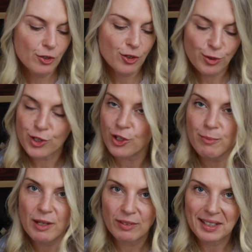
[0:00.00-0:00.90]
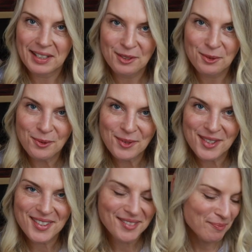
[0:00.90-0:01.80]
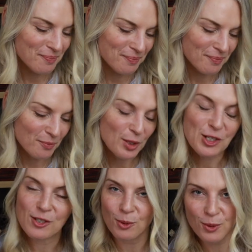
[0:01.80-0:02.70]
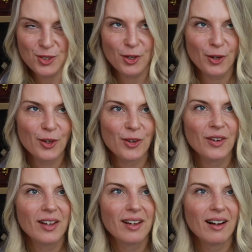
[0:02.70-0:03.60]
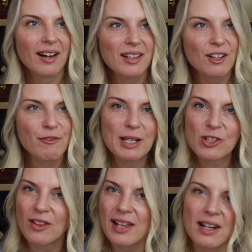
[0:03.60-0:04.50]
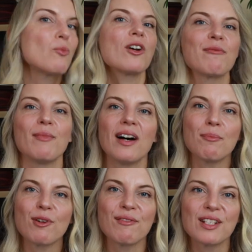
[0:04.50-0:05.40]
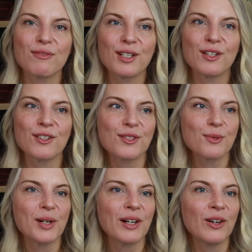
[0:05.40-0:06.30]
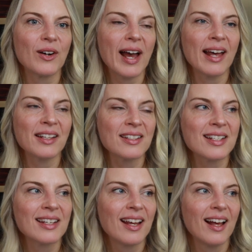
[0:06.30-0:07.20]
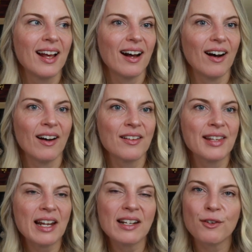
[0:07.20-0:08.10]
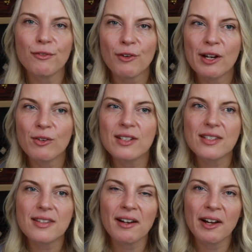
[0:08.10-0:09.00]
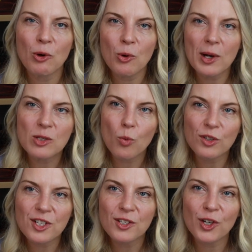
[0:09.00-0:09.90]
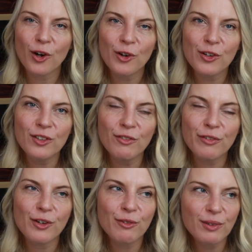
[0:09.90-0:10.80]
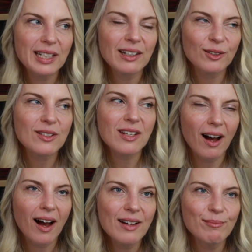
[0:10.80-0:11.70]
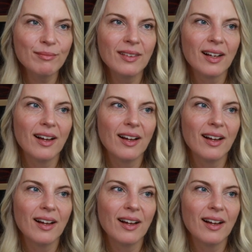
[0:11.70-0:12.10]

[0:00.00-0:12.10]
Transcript: Giorgio Beverly Hills, which is also, I think I've mentioned that in one of my previous videos as well. And that is a fragrance that I always wanted to own for a really long time